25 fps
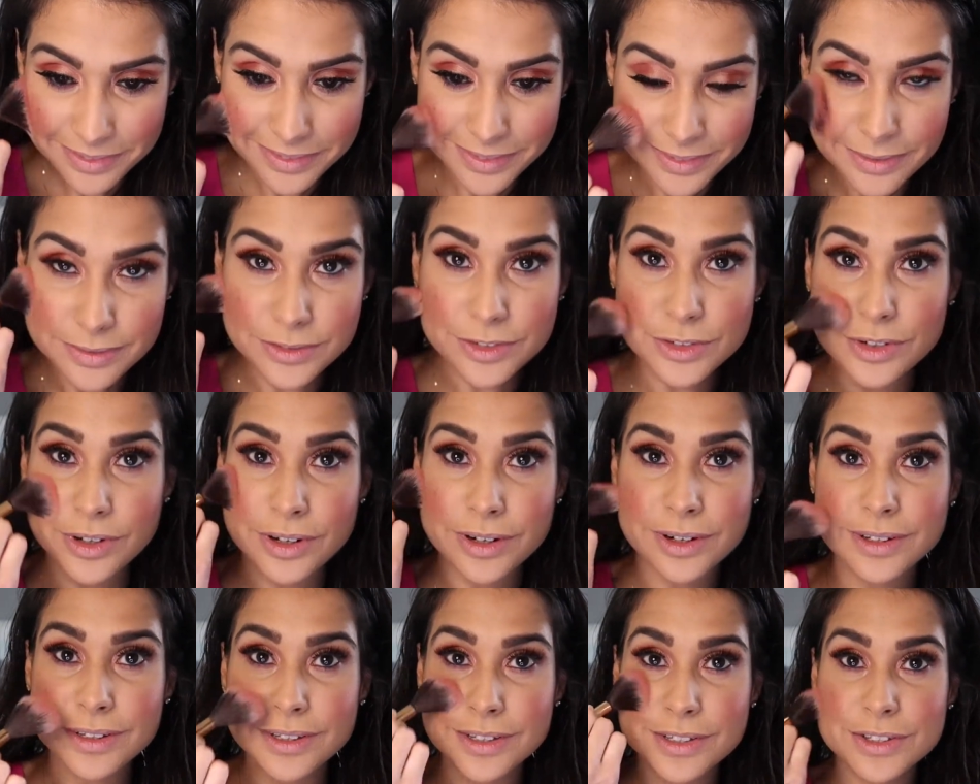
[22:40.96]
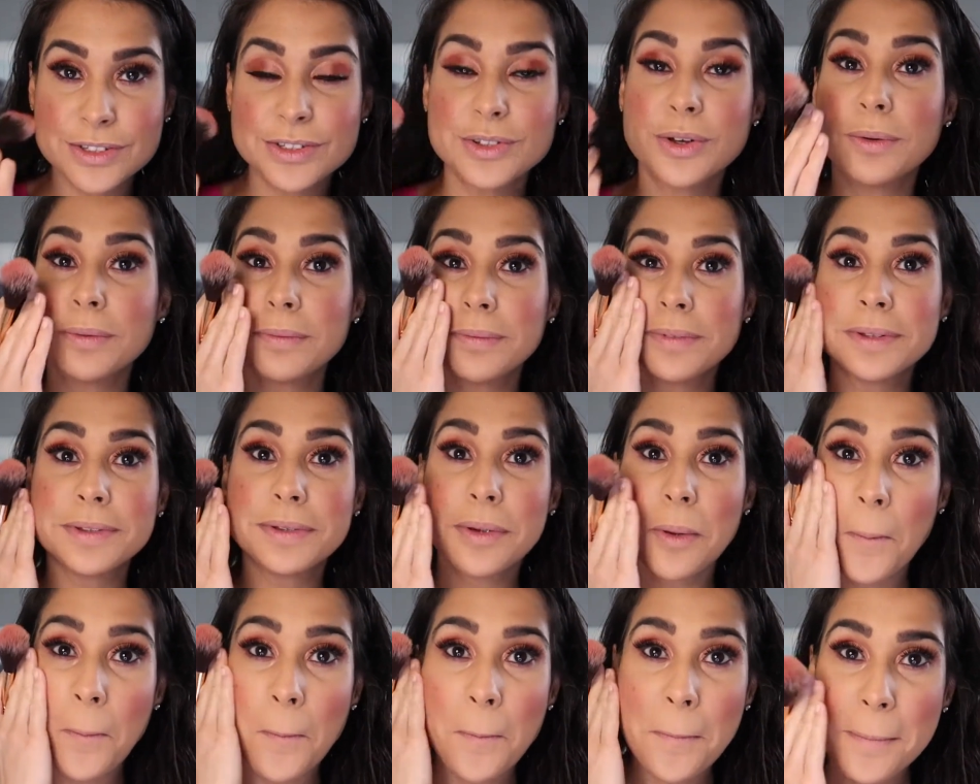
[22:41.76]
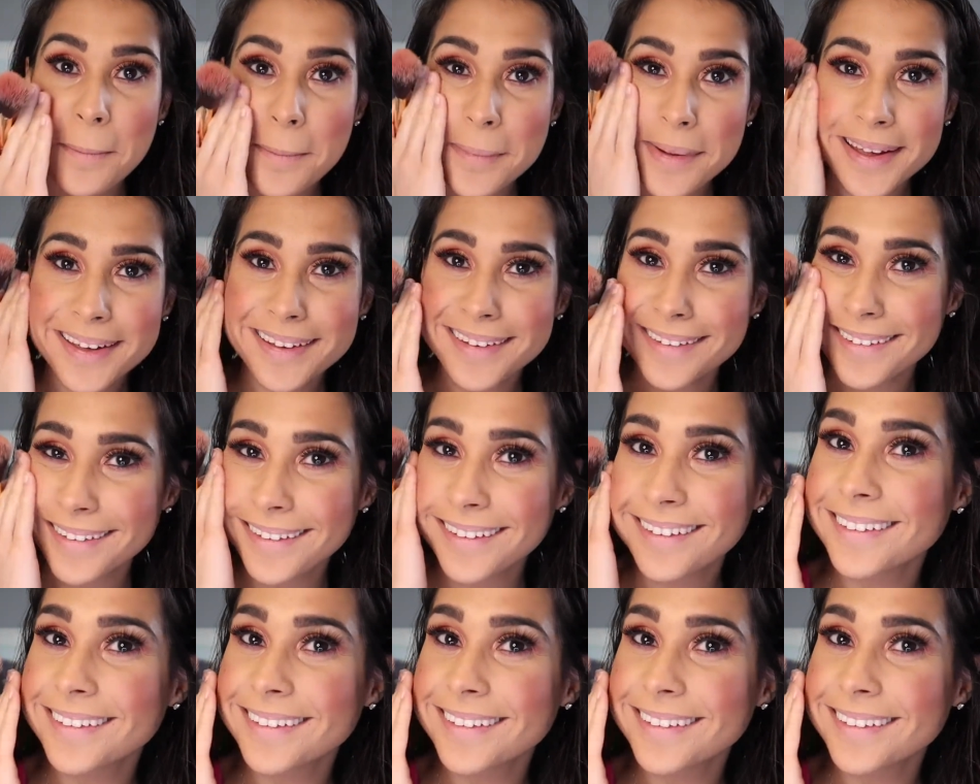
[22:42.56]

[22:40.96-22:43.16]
I'm trying to dissolve this. Oh my god.